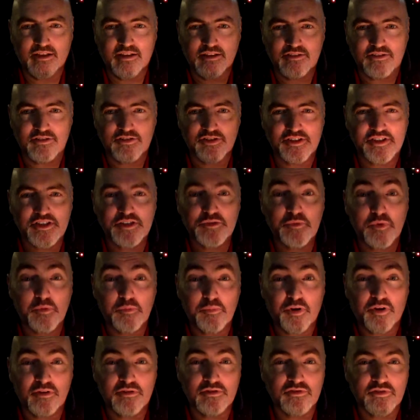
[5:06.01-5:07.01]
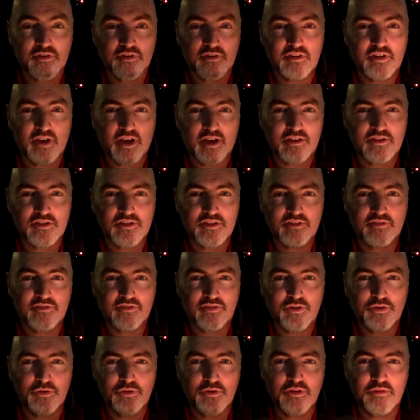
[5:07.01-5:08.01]
So, just as we're pondering the action of
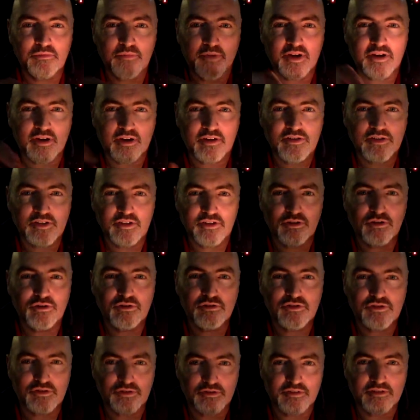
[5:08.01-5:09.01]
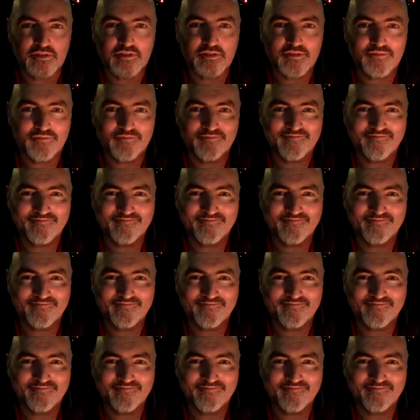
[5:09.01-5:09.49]
who you might actually go to and